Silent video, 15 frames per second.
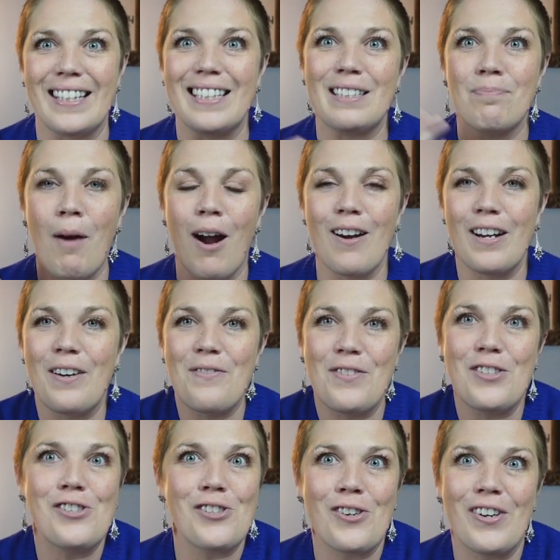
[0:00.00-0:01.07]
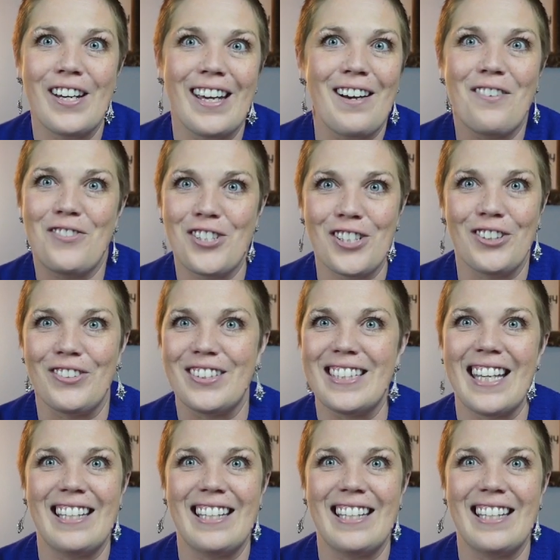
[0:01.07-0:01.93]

That's part of the joy of shoots